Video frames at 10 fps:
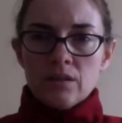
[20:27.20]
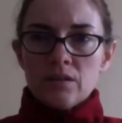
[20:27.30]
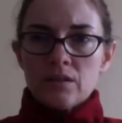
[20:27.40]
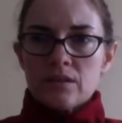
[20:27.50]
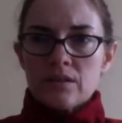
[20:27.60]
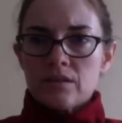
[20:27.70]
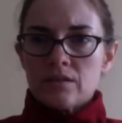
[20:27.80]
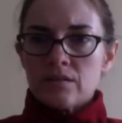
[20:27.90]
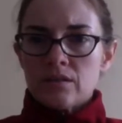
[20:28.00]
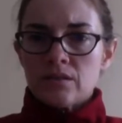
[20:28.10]

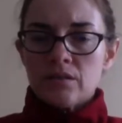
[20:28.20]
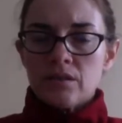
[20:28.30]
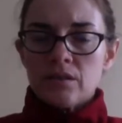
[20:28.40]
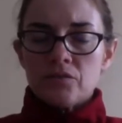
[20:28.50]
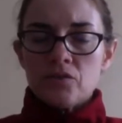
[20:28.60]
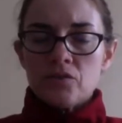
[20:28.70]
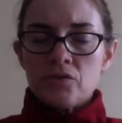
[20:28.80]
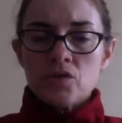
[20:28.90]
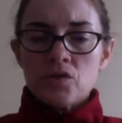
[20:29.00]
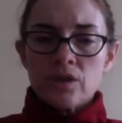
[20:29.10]
looks, if you
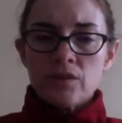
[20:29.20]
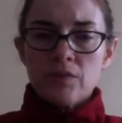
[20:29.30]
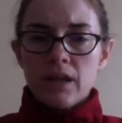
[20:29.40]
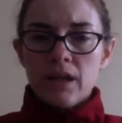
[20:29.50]
started